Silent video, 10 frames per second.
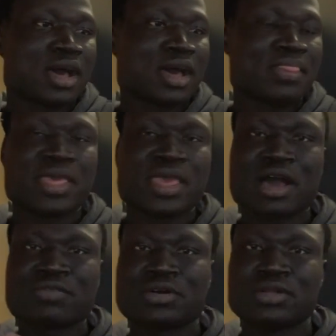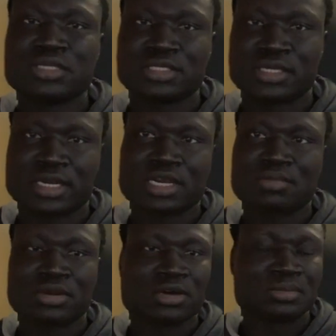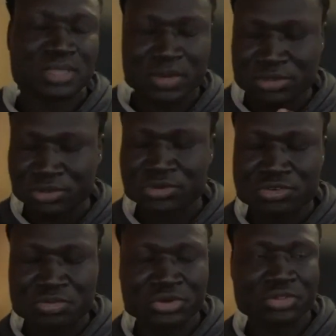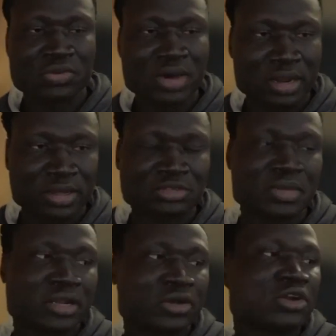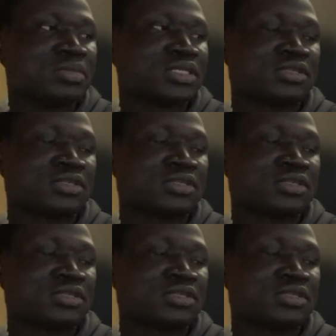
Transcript: They have all these incredible hopes. I want to contribute to the world. I want to be an economist or